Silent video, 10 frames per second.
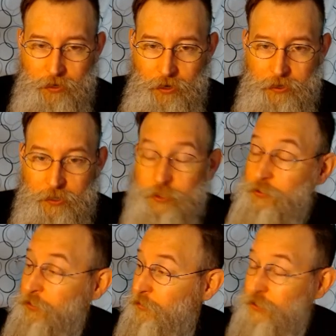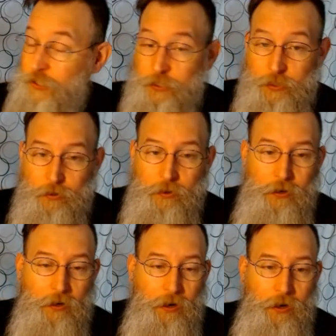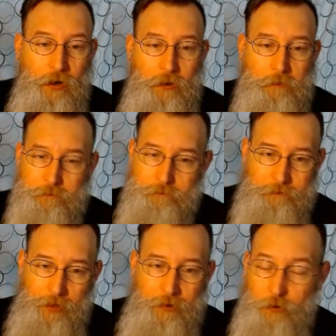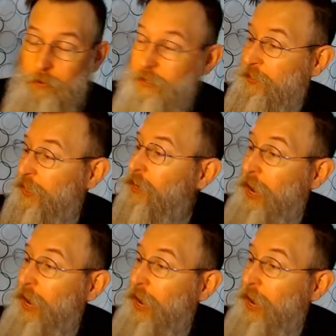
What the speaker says: issue to each issue. I don't know. What do you think?